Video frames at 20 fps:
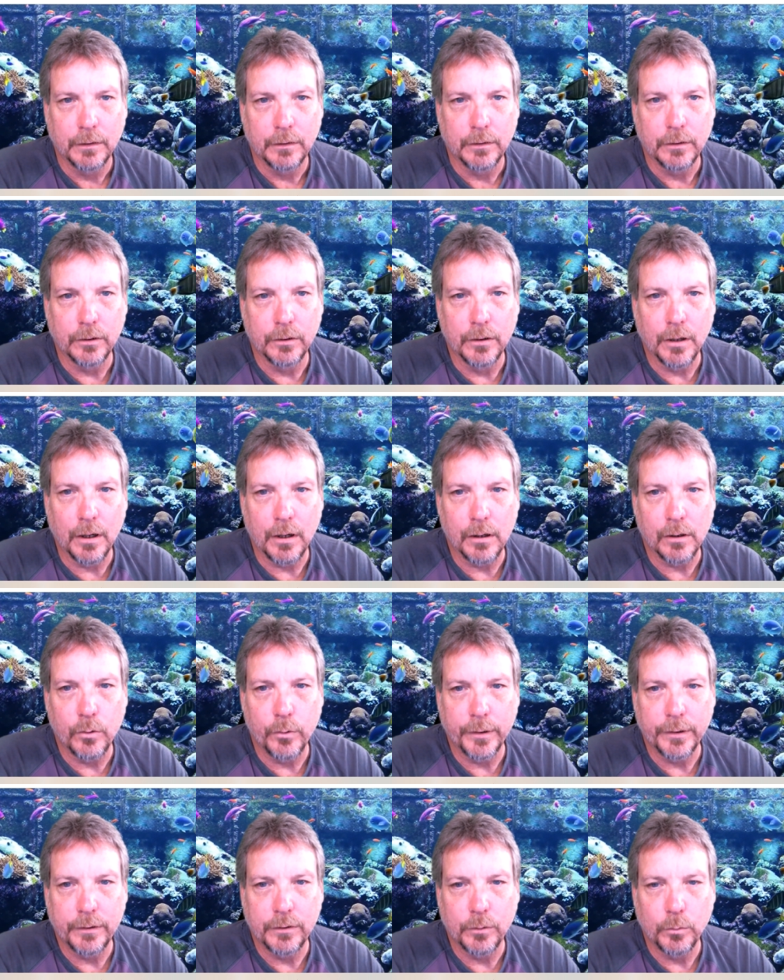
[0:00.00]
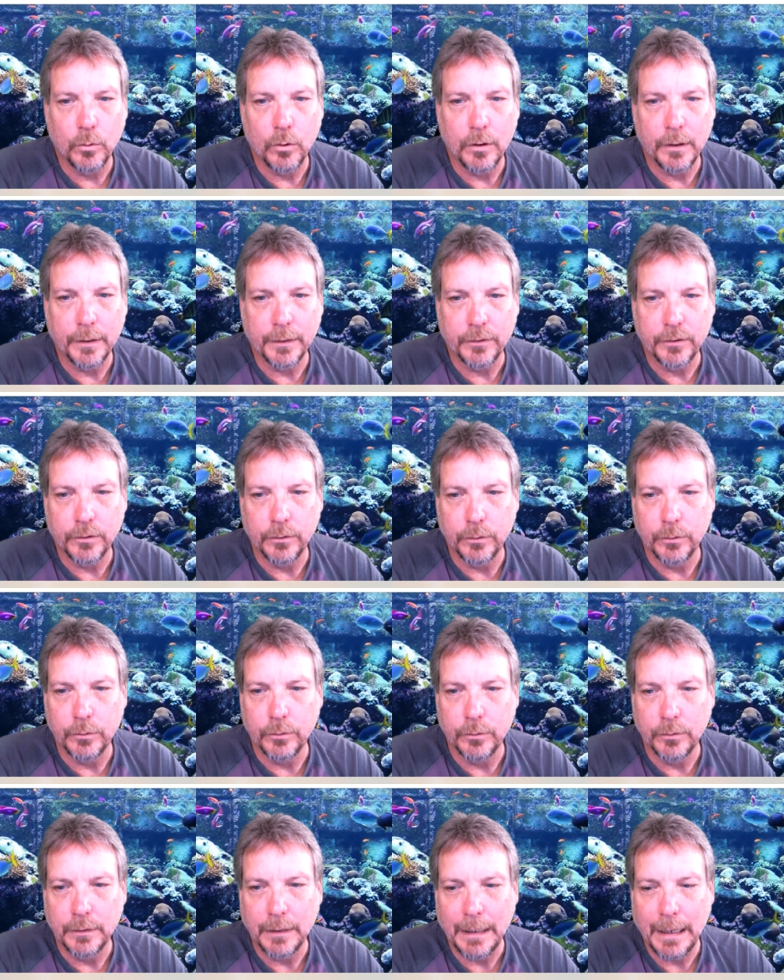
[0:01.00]
You're not going to want
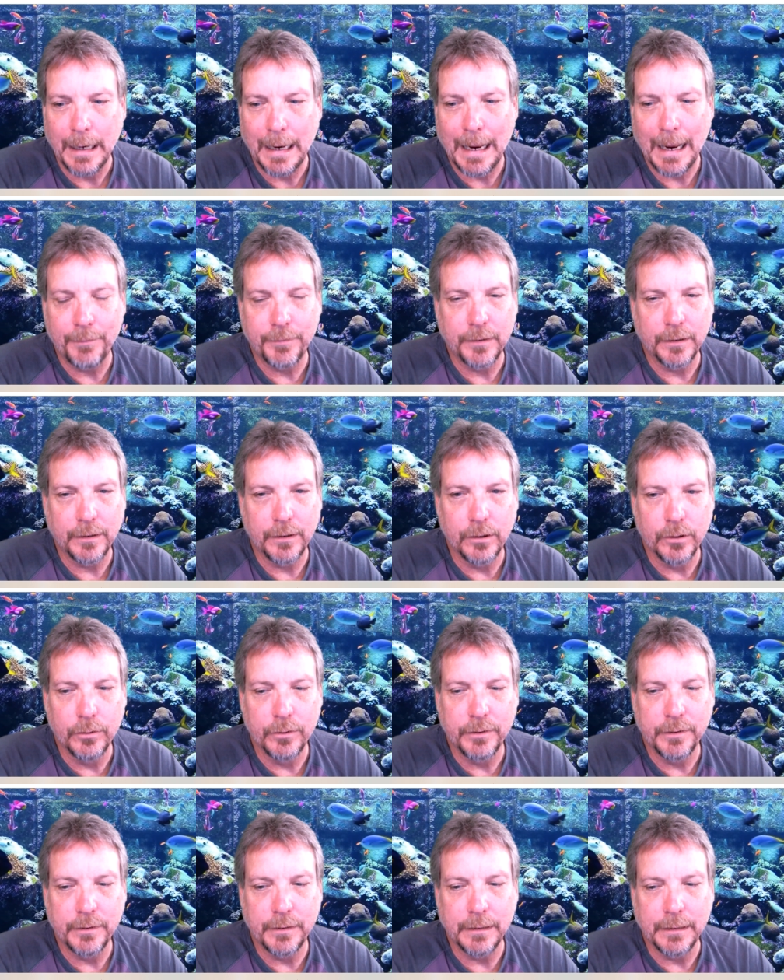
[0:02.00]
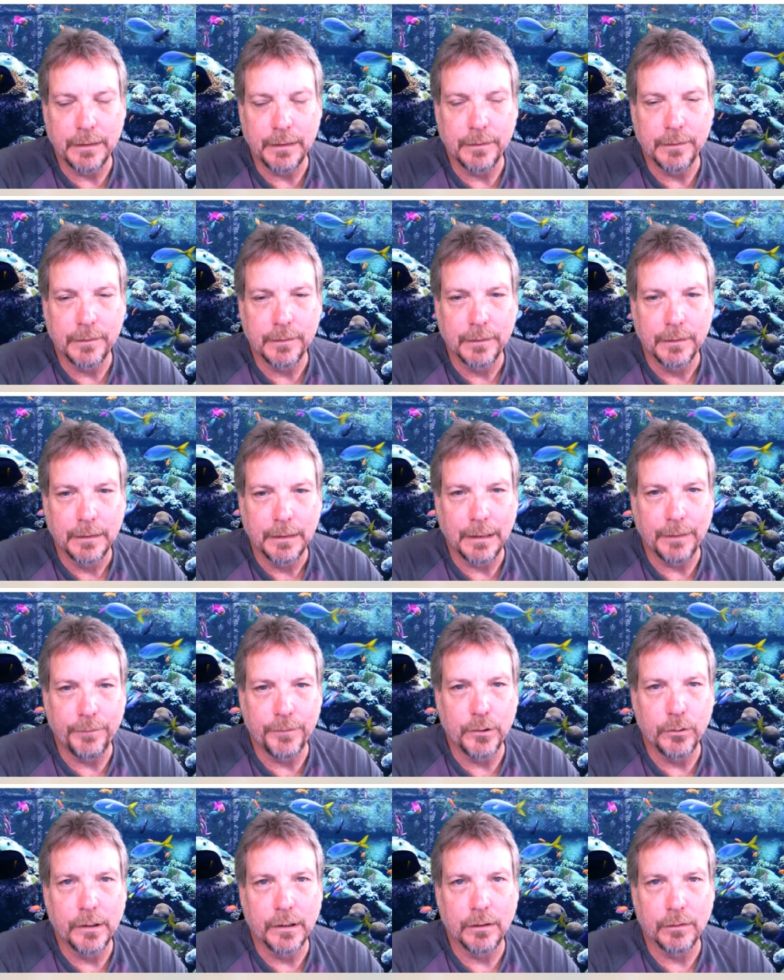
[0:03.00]
to have to use these if
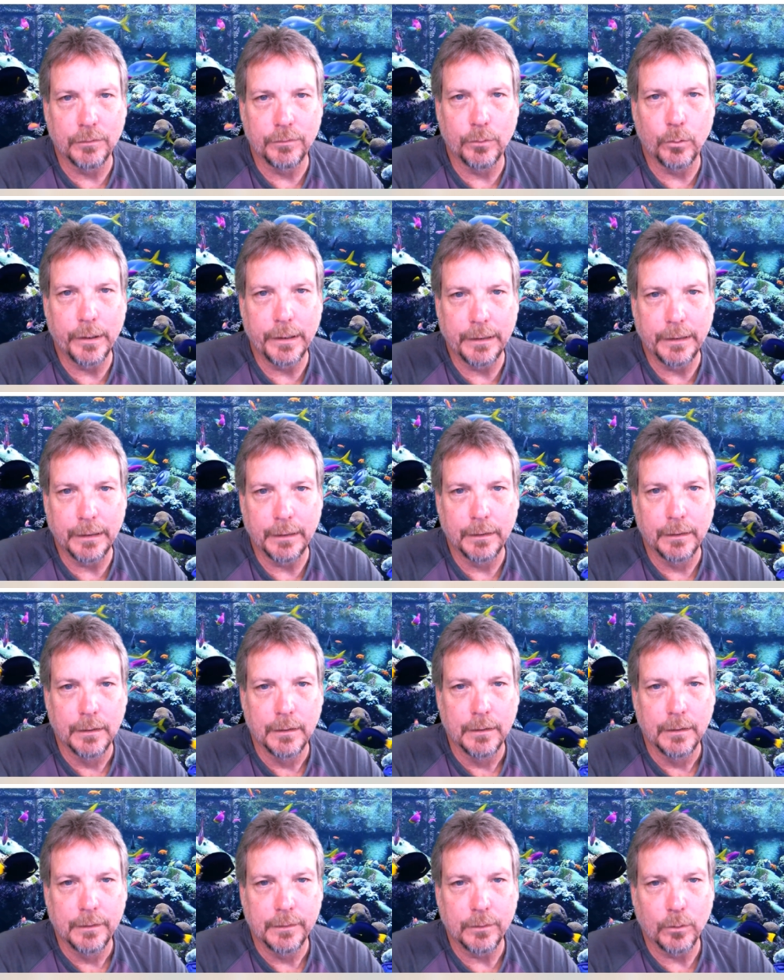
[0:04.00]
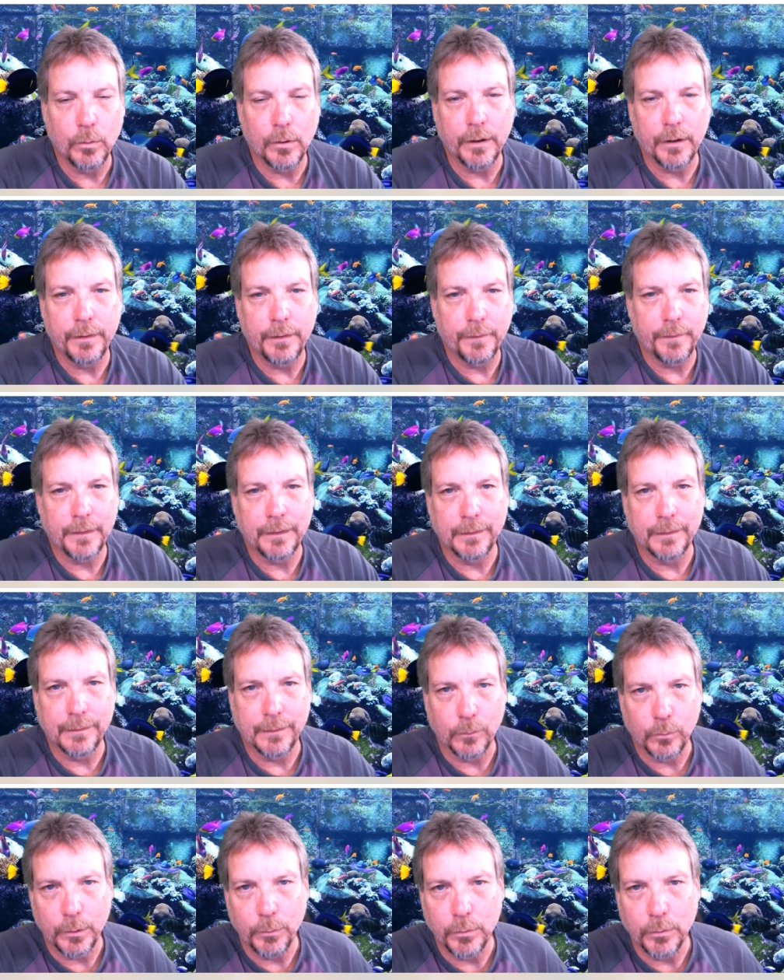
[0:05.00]
you can avoid it. So, one of the things
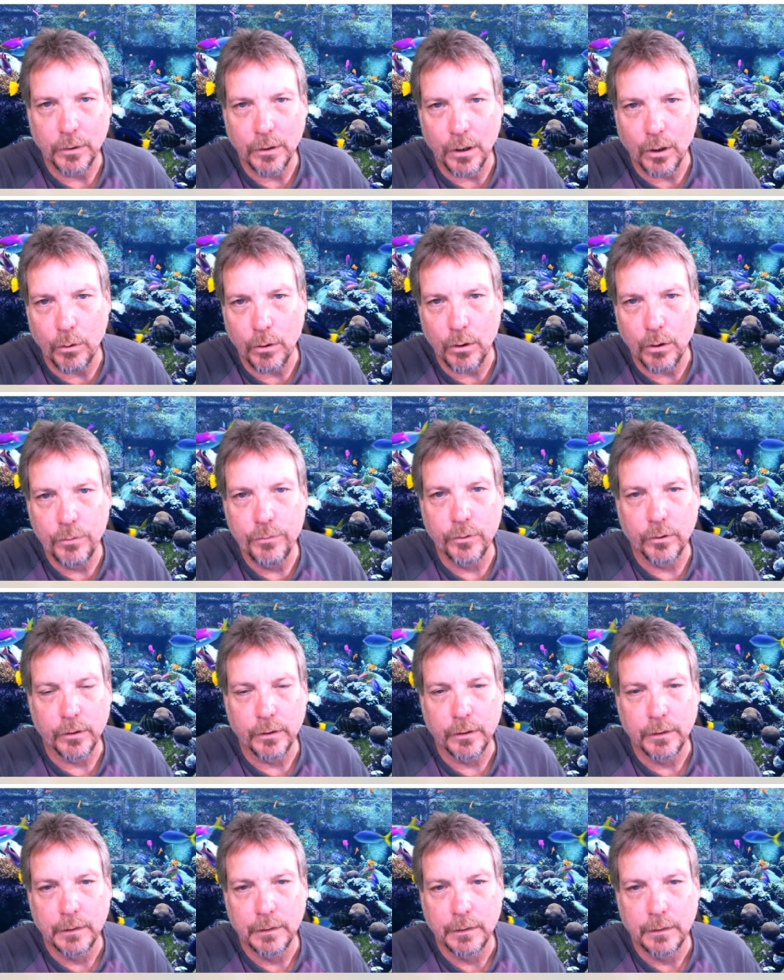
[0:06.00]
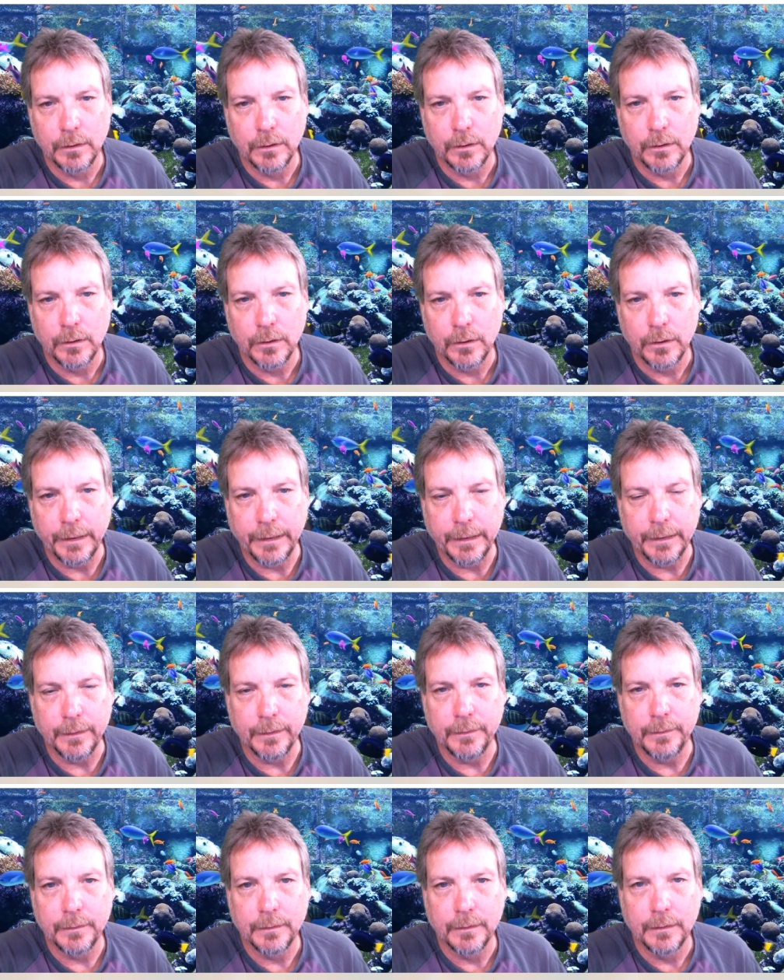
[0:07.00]
that we will go over
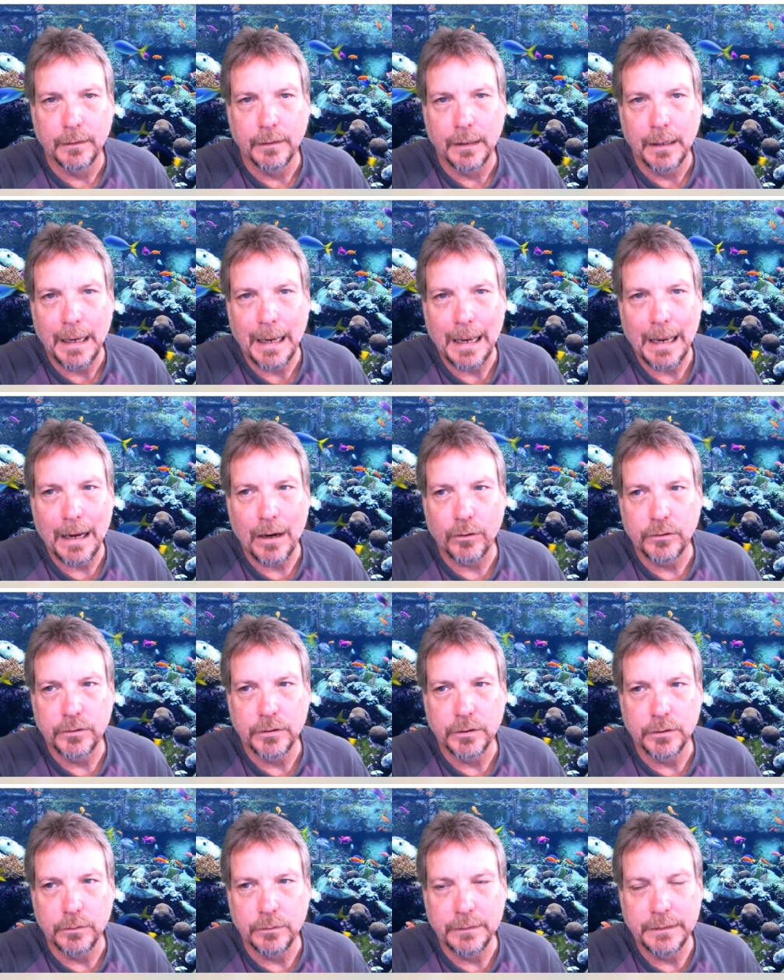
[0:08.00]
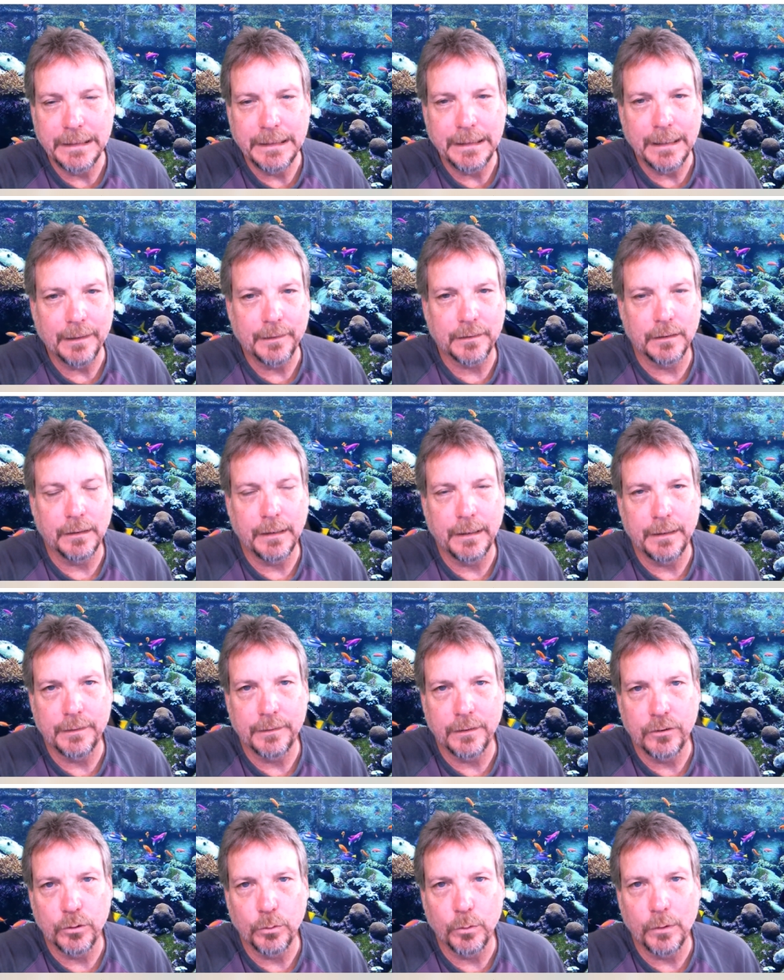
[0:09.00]
is how to de escalate
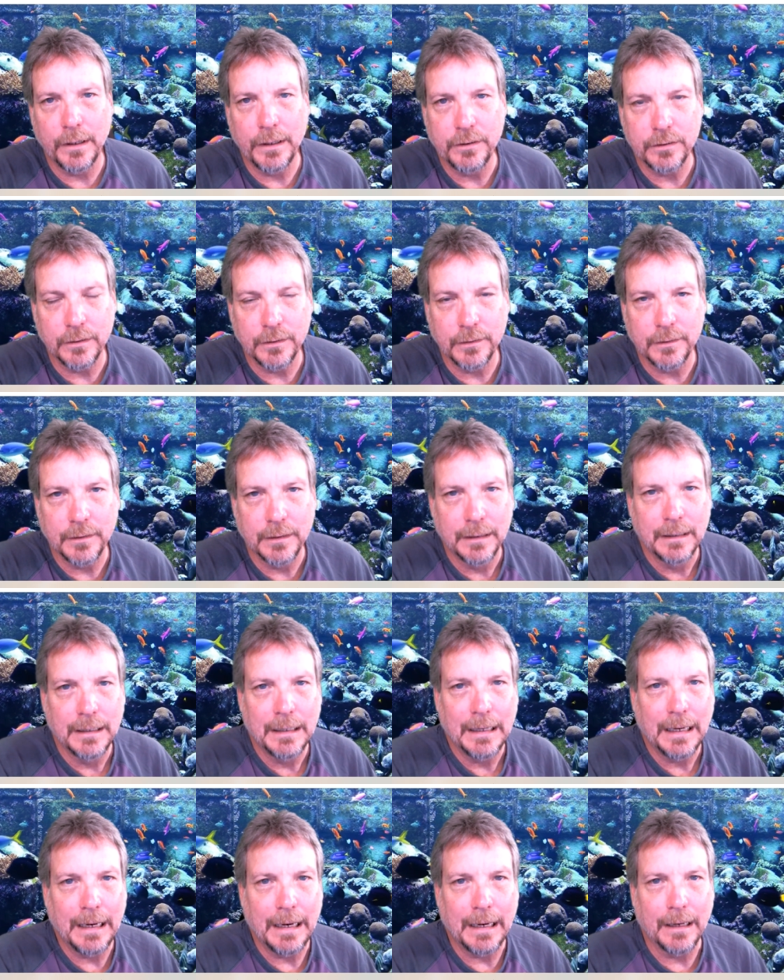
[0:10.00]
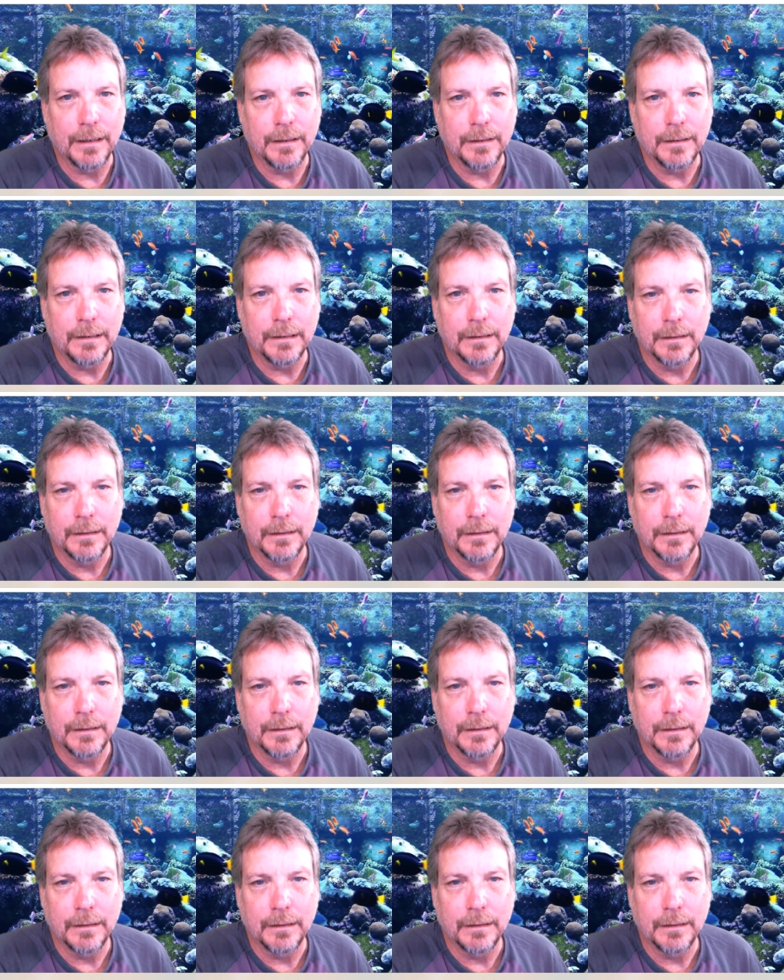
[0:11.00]
situations and